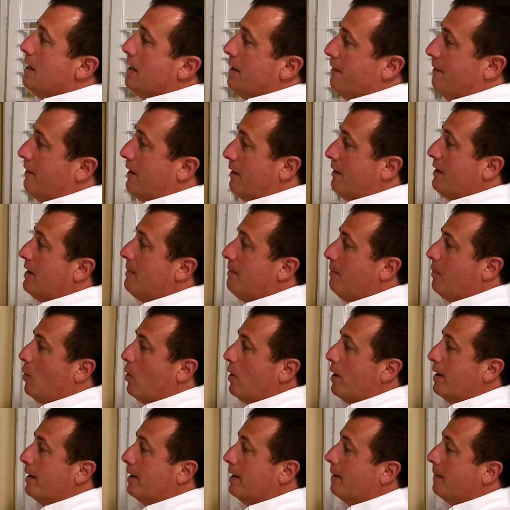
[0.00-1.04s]
Very
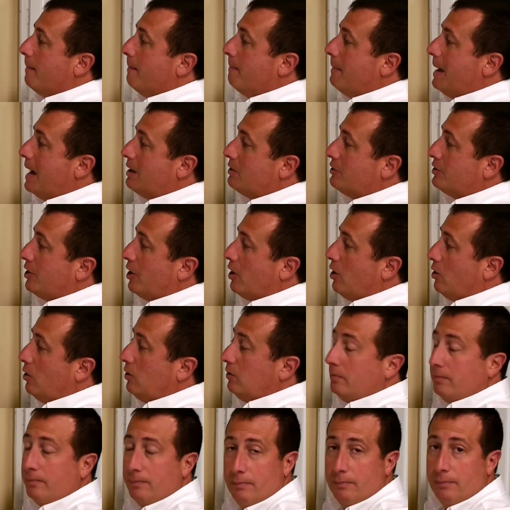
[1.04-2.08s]
important, mouse
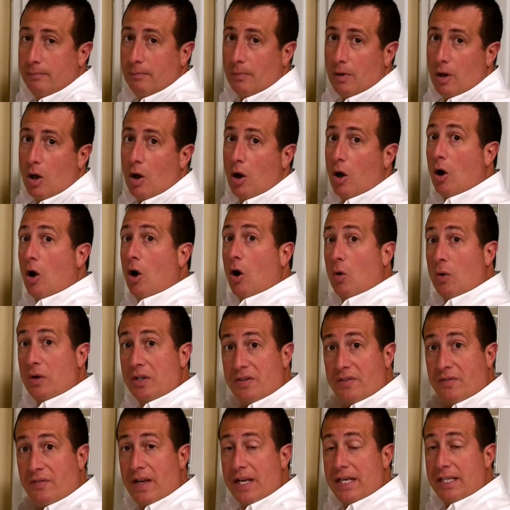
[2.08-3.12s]
hole
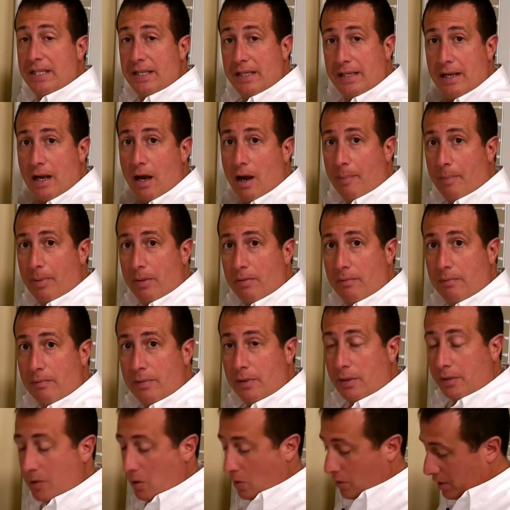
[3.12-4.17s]
always facing up.
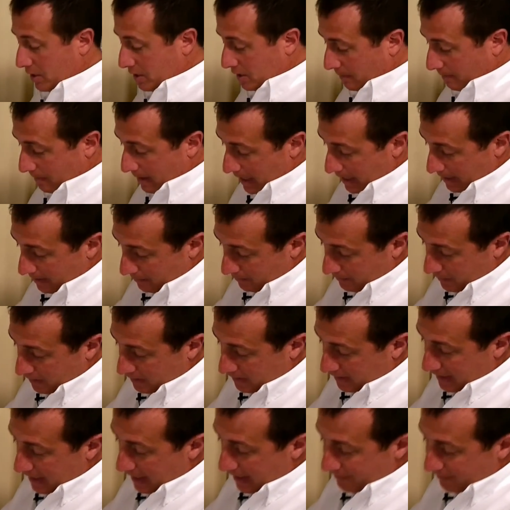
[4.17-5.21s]
You'll notice the bottom
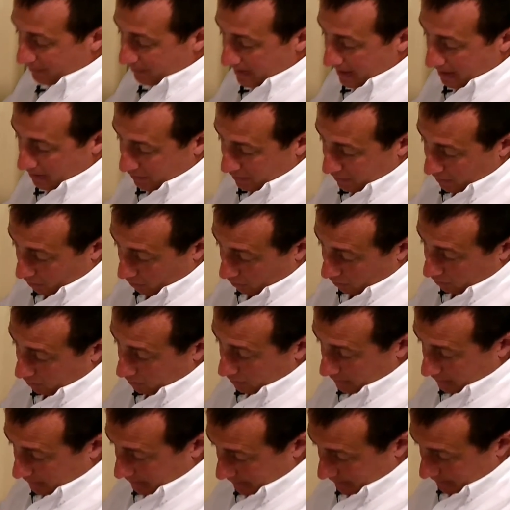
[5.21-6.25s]
doesn't have a mouse hole,
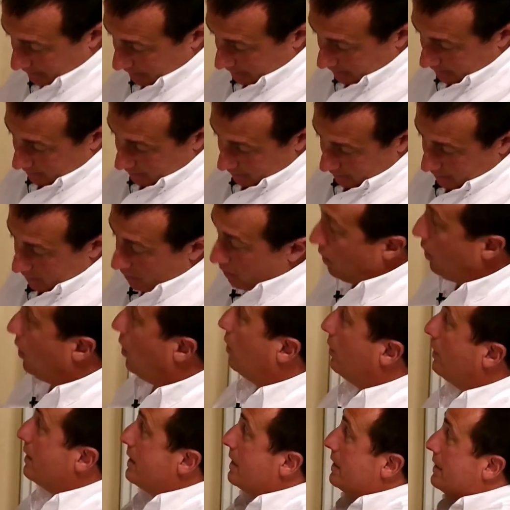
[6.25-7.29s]

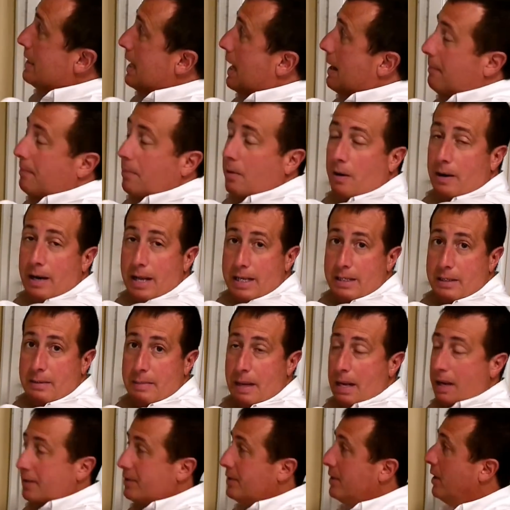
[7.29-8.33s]
only the top part has a
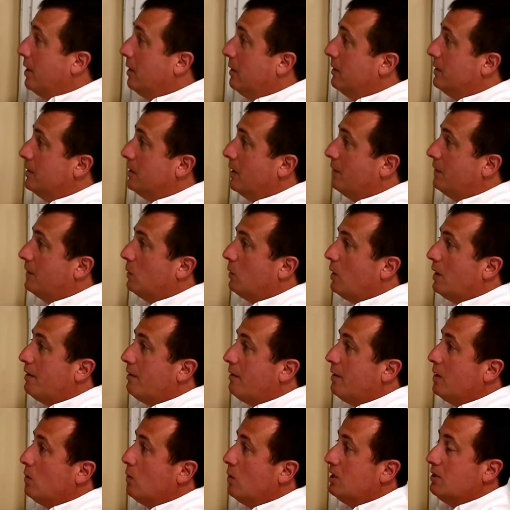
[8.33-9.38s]
mouse hole. So if you're
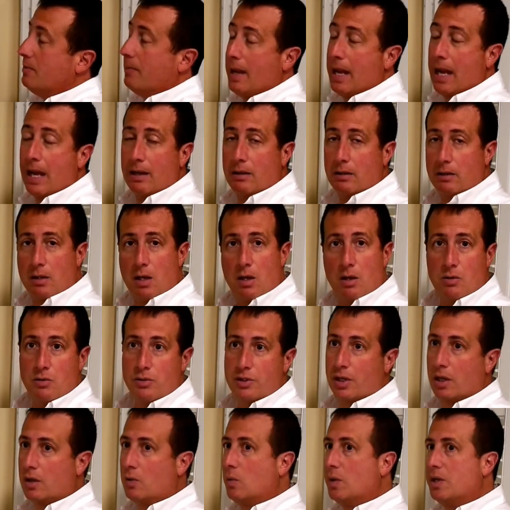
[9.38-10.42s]
wondering which panel
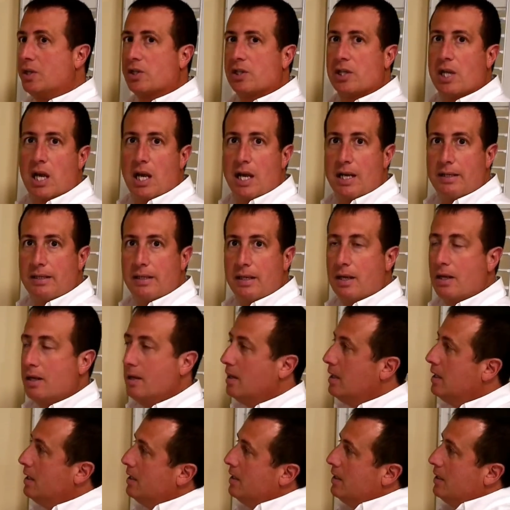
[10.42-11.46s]
goes on which side,
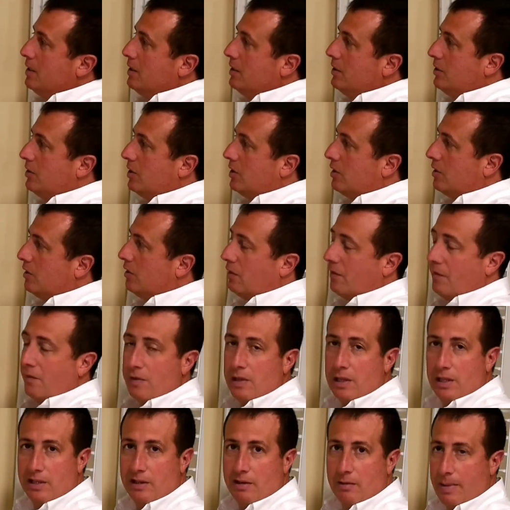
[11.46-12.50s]
just look
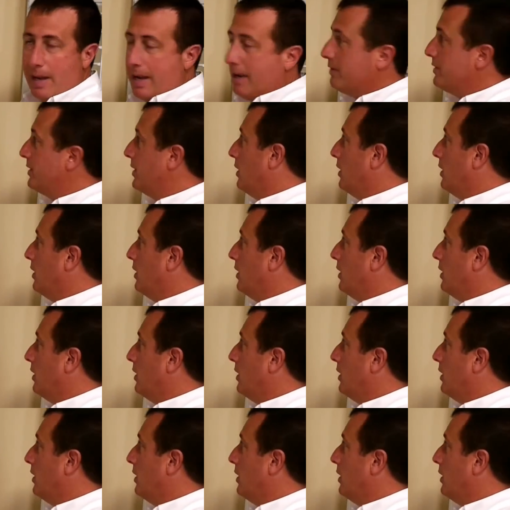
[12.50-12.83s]
for the little mouse